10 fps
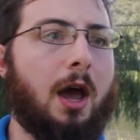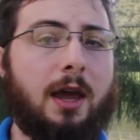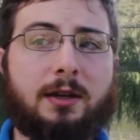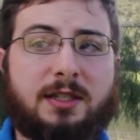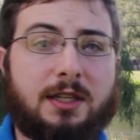
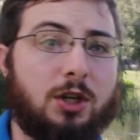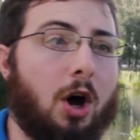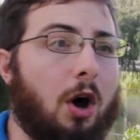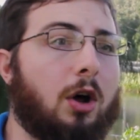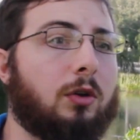And since
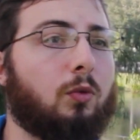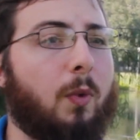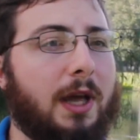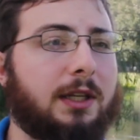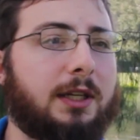all
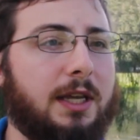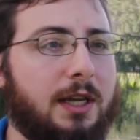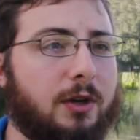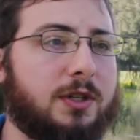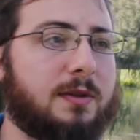wetland
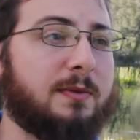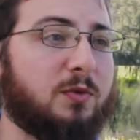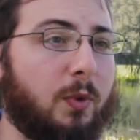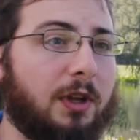ecosystems